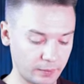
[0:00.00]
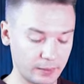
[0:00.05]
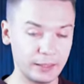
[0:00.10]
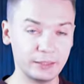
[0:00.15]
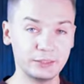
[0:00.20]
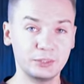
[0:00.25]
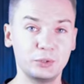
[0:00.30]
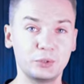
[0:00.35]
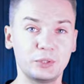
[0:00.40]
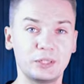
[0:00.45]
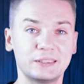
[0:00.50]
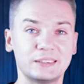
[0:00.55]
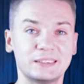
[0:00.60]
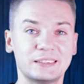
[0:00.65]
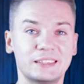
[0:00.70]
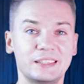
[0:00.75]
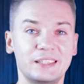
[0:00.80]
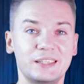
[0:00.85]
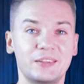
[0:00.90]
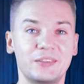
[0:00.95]
As you can
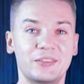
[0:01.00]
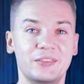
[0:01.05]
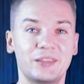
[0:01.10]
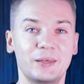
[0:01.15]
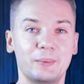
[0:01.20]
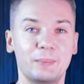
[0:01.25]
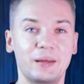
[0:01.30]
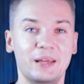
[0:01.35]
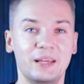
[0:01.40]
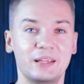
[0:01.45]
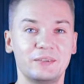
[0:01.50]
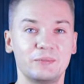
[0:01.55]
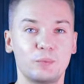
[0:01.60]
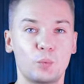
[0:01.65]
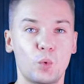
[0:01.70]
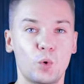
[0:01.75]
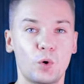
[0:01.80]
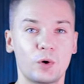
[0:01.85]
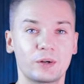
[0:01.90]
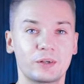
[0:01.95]
see, the
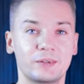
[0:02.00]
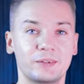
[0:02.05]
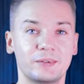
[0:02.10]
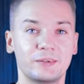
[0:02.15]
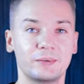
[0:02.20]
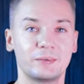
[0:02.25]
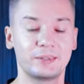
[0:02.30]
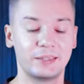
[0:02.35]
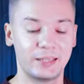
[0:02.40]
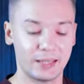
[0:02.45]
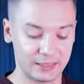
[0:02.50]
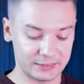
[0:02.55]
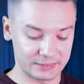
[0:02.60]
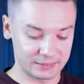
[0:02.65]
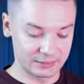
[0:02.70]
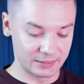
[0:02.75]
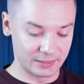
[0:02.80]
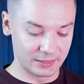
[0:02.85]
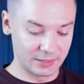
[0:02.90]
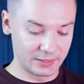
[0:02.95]
main work
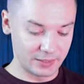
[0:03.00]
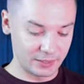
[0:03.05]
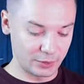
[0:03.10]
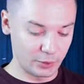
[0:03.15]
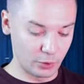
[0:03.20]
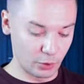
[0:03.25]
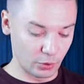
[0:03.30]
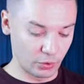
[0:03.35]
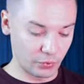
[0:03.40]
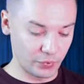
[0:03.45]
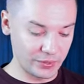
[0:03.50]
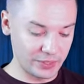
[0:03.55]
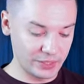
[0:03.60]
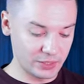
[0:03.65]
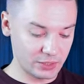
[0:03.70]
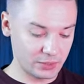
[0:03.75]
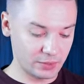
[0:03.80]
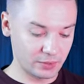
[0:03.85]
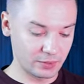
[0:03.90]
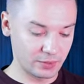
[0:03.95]
does your
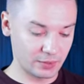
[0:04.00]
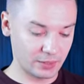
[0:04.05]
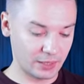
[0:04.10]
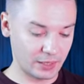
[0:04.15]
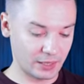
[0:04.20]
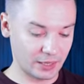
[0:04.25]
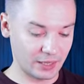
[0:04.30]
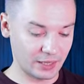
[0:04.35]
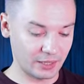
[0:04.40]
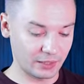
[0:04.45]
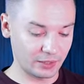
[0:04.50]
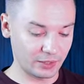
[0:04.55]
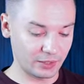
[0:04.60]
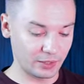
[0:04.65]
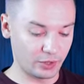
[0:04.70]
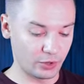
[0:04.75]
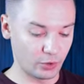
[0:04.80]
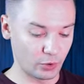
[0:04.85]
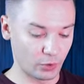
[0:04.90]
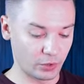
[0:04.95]
wrist and
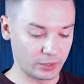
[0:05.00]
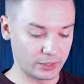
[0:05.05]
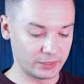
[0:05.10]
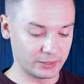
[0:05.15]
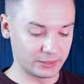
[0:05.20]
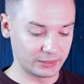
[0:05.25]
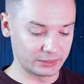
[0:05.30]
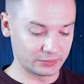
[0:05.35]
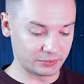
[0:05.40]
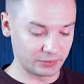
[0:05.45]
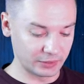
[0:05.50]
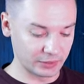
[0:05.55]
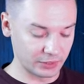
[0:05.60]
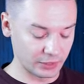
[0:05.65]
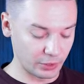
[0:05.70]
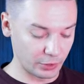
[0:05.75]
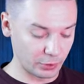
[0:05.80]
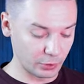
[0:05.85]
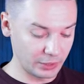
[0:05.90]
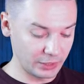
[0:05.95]
your index
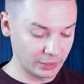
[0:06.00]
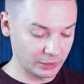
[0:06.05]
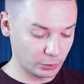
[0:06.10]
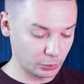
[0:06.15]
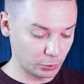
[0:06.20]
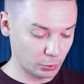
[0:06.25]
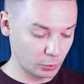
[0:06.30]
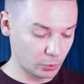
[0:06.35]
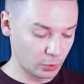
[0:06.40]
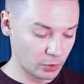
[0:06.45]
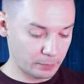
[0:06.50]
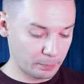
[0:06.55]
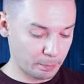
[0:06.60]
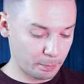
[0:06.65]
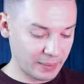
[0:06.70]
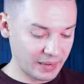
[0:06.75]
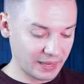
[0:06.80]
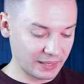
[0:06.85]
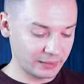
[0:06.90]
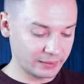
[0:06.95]
finger. You need to
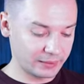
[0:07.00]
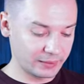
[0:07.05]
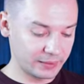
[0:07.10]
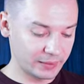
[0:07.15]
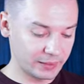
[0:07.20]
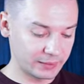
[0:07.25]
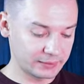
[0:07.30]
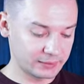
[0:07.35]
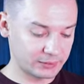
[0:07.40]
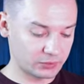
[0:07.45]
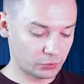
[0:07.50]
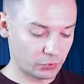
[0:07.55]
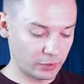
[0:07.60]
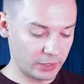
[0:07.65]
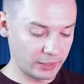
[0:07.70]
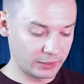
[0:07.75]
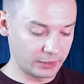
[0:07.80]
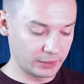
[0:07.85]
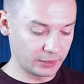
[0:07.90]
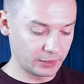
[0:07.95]
bend and
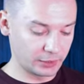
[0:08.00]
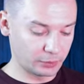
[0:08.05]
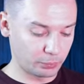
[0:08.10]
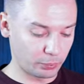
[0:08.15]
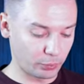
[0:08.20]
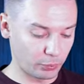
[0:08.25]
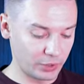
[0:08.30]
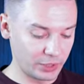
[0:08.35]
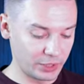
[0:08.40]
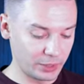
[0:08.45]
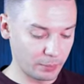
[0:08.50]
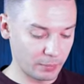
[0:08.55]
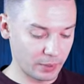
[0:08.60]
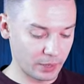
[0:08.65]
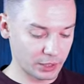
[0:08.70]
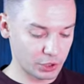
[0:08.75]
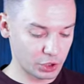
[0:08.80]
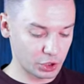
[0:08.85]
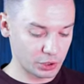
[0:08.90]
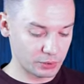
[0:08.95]
straighten it pretty
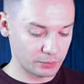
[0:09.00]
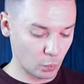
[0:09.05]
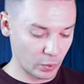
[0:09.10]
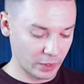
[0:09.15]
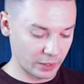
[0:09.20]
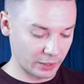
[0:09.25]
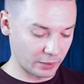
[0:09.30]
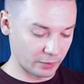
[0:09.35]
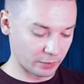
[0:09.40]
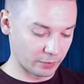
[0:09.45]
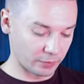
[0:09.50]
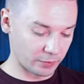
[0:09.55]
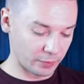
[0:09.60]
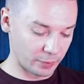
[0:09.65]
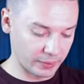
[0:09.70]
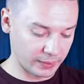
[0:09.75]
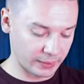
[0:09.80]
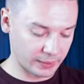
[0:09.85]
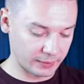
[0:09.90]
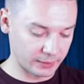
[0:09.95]
much. When your
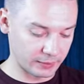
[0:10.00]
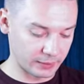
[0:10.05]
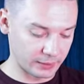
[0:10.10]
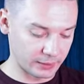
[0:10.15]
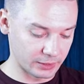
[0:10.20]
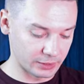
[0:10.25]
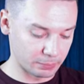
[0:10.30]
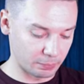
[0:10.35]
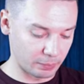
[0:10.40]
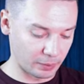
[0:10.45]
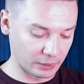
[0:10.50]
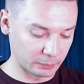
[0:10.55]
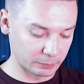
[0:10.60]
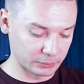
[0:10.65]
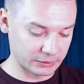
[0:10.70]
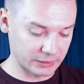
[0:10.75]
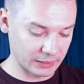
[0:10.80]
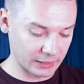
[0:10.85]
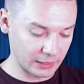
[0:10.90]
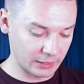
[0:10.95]
hand is palm
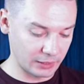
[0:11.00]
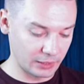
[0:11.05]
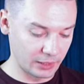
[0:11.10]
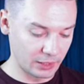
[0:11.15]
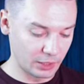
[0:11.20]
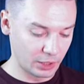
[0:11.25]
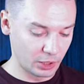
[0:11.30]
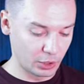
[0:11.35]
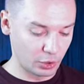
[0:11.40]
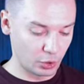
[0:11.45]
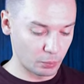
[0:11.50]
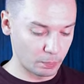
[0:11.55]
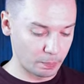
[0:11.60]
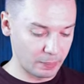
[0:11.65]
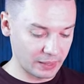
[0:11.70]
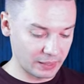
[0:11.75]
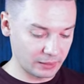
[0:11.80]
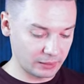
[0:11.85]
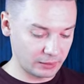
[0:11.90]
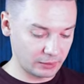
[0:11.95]
side, you
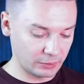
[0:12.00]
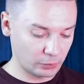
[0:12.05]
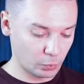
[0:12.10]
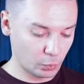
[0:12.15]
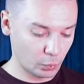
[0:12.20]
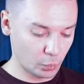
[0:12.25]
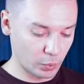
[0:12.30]
bend it.